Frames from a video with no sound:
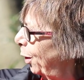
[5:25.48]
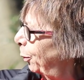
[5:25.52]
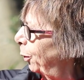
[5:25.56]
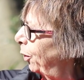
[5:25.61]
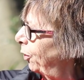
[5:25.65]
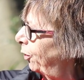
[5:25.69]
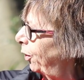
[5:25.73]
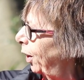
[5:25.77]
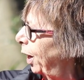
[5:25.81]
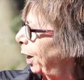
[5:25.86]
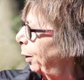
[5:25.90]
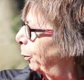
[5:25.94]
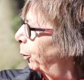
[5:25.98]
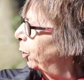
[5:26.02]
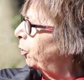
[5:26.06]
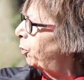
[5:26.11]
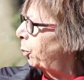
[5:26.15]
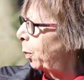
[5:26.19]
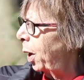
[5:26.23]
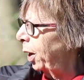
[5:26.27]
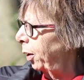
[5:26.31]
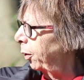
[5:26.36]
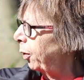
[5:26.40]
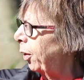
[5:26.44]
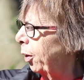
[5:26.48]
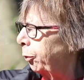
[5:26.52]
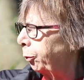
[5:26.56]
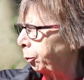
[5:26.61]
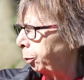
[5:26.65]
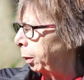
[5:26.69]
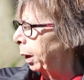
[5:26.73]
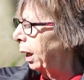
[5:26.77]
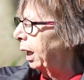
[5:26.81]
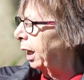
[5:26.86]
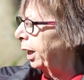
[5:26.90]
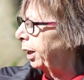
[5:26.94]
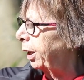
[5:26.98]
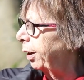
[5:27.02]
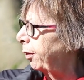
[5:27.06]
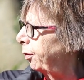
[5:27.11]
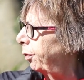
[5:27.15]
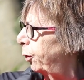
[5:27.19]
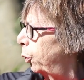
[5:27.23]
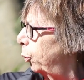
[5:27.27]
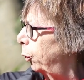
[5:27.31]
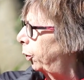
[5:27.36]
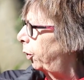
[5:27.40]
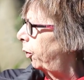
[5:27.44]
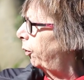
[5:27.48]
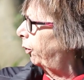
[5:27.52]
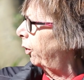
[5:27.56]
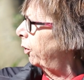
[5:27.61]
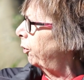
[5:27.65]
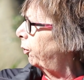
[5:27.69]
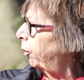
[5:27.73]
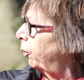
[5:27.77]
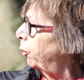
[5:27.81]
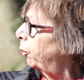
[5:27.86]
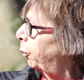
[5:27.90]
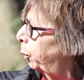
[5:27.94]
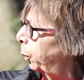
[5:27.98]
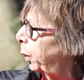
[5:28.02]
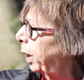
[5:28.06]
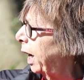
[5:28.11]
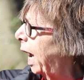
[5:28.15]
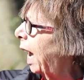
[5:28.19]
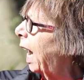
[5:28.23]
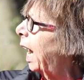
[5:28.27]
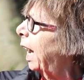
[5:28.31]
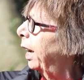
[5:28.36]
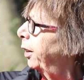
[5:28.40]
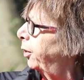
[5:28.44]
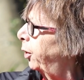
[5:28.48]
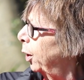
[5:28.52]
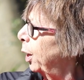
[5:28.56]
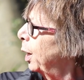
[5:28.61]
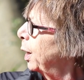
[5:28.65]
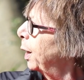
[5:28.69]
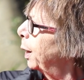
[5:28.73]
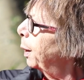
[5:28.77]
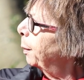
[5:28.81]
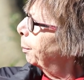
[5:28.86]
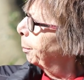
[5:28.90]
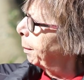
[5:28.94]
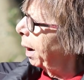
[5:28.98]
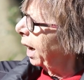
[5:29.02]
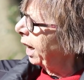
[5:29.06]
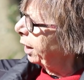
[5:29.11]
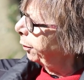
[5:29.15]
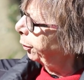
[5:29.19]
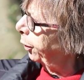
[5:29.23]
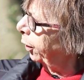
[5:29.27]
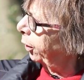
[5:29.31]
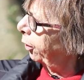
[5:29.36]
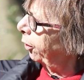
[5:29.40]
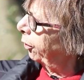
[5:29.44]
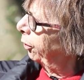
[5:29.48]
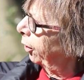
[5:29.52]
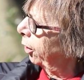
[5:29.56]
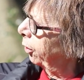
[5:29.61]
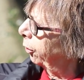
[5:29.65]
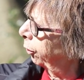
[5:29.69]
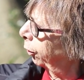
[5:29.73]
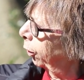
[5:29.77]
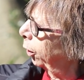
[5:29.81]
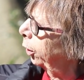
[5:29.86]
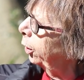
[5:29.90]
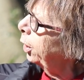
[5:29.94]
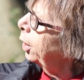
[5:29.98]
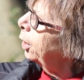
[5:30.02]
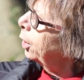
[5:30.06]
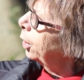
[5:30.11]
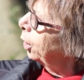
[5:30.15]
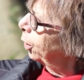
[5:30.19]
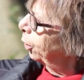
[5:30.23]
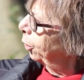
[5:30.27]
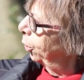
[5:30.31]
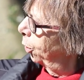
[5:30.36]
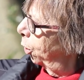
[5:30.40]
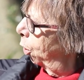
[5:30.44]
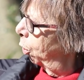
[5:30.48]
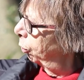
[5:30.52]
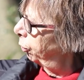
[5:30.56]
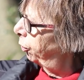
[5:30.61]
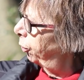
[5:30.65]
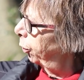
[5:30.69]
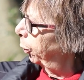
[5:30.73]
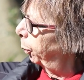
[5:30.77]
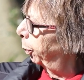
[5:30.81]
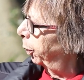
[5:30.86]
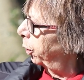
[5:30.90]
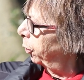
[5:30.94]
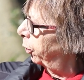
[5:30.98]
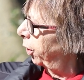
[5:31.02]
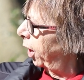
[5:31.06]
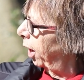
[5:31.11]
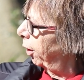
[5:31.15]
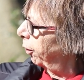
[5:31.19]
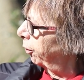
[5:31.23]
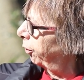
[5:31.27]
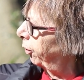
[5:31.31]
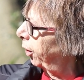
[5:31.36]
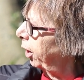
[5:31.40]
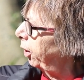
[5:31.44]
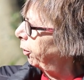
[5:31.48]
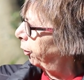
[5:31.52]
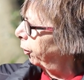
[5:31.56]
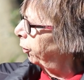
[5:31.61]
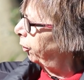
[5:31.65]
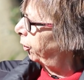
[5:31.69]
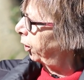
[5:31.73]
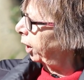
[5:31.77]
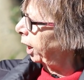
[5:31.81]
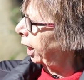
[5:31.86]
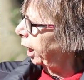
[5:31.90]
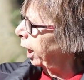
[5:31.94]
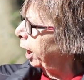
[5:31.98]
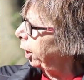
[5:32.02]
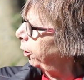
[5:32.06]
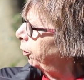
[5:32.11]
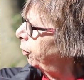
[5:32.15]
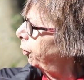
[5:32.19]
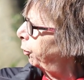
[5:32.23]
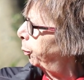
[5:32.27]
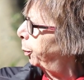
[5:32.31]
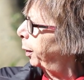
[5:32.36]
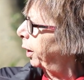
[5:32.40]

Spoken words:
it was one of those really difficult decisions. We had made the decision not to put out season tickets